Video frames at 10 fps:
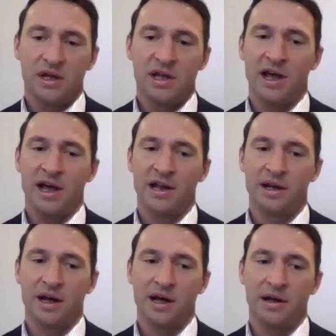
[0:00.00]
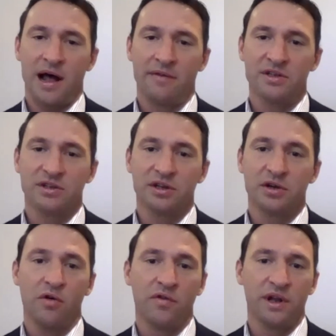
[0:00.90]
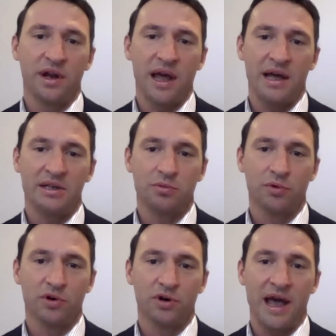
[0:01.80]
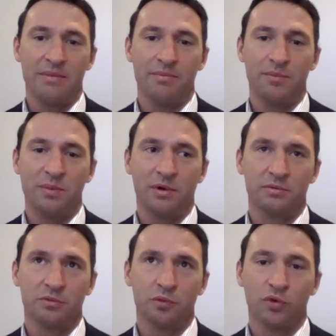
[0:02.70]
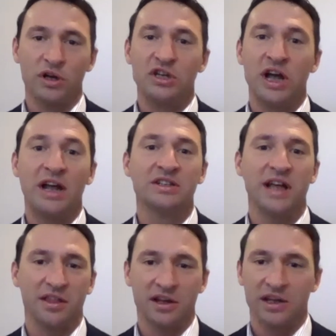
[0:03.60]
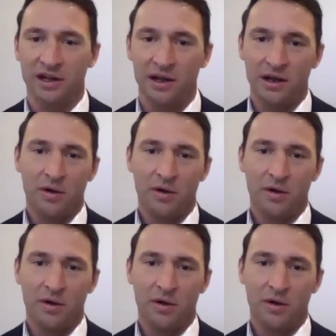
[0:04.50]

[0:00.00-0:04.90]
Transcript: And obviously COVID has really had people rechange that thinking,